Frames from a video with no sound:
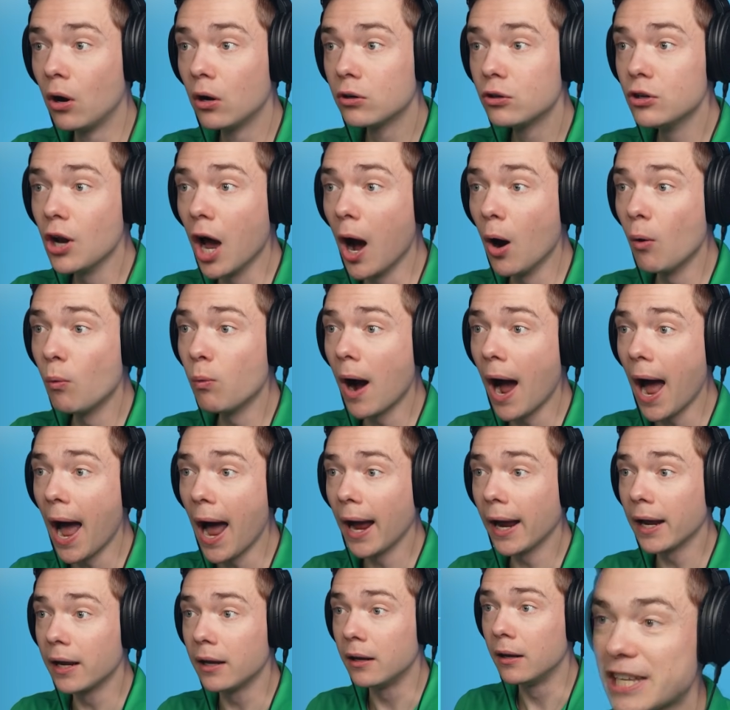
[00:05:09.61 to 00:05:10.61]
No
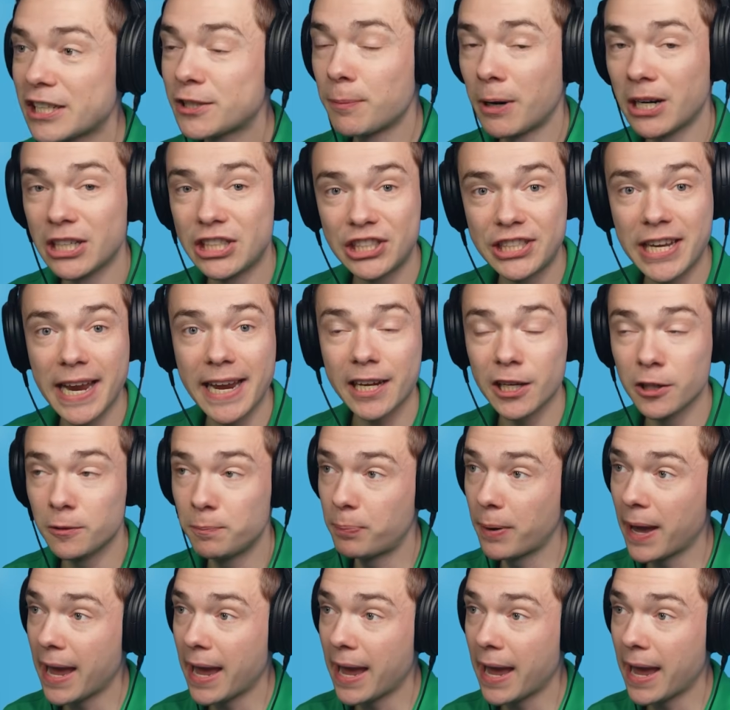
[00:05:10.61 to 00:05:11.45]
way. That's my second